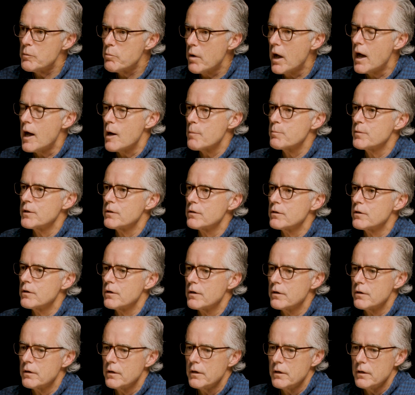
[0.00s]

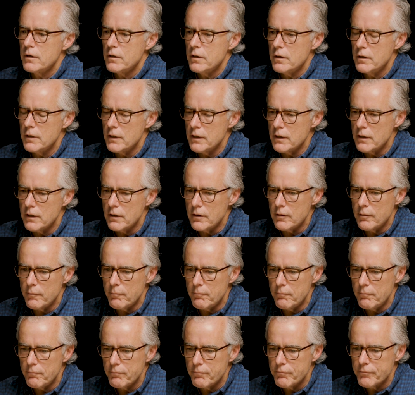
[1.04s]
popular,
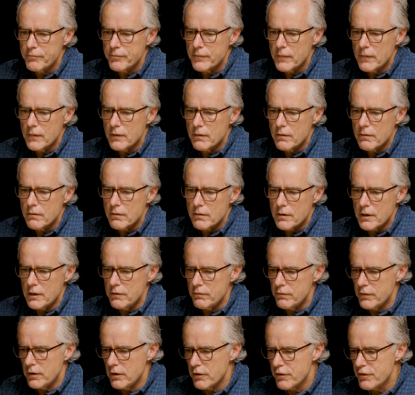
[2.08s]
kind
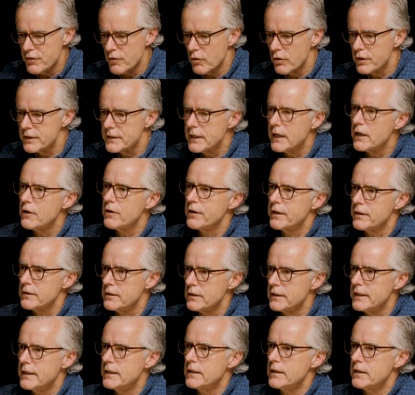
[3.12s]
of authoritarian
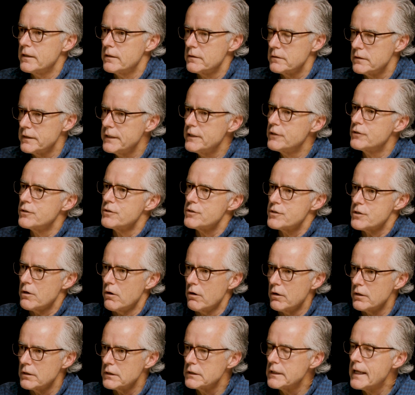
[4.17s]
leading leaders
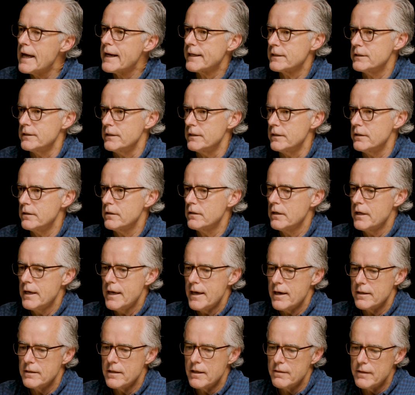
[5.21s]
are elected,
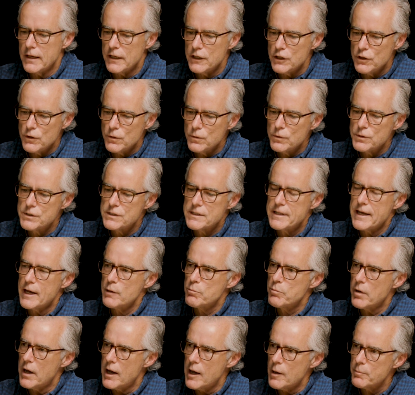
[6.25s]
and then they use
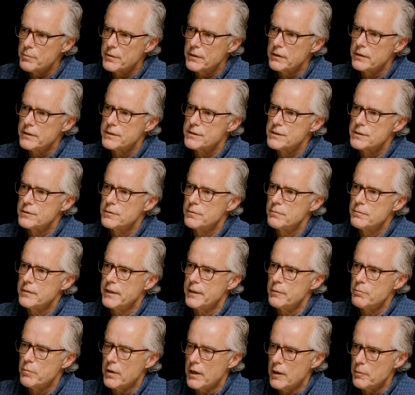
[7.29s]
that populism,
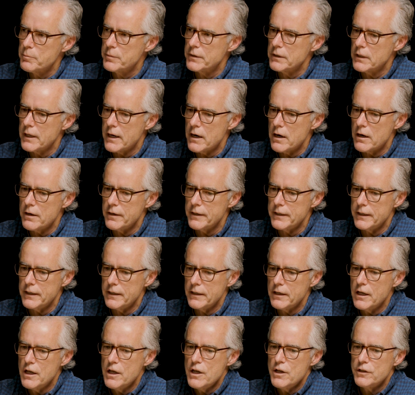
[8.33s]
that
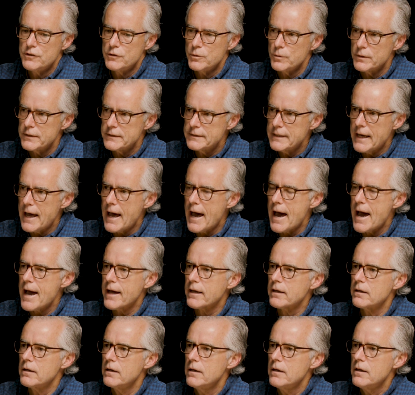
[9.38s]
popularity to
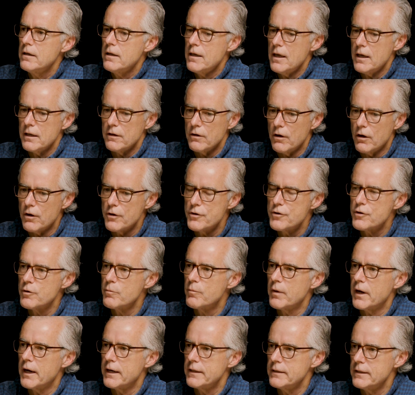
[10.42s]
attack and
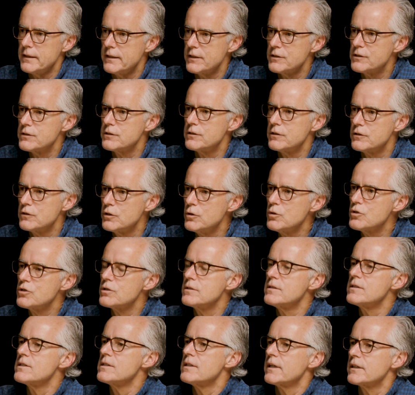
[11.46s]
undermine the
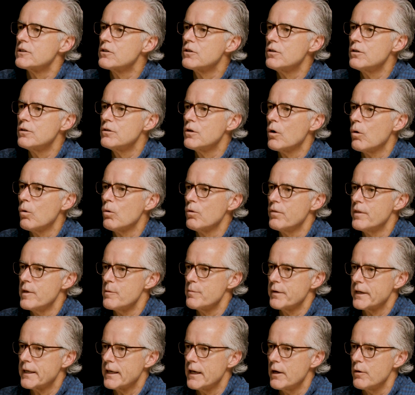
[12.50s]
institutions that could hold
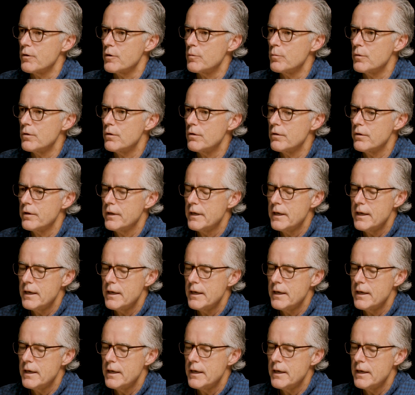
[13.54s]
them accountable.